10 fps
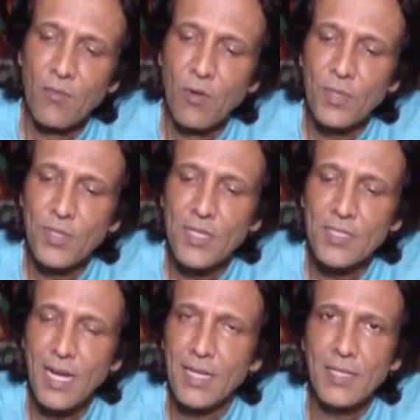For me,
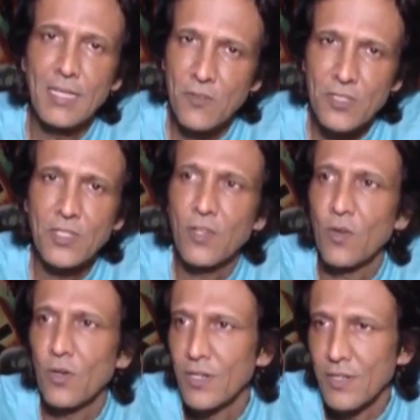things are either interesting or
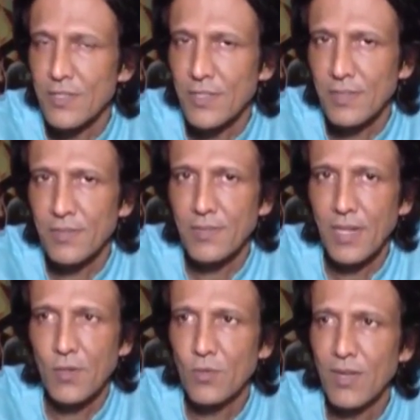not interesting.
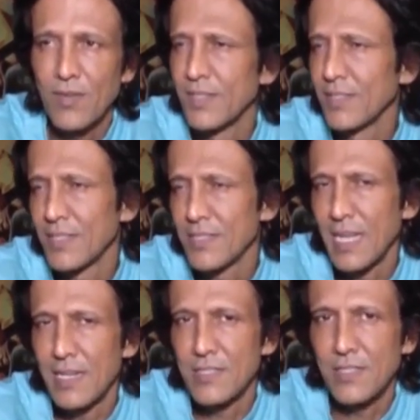I don't have anything that's
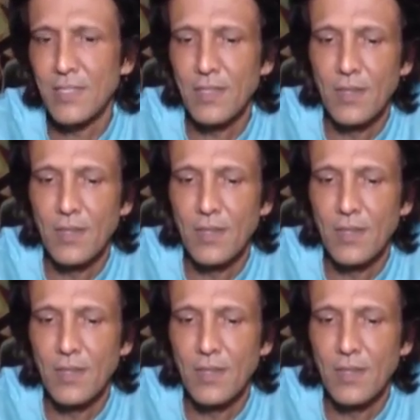challenging.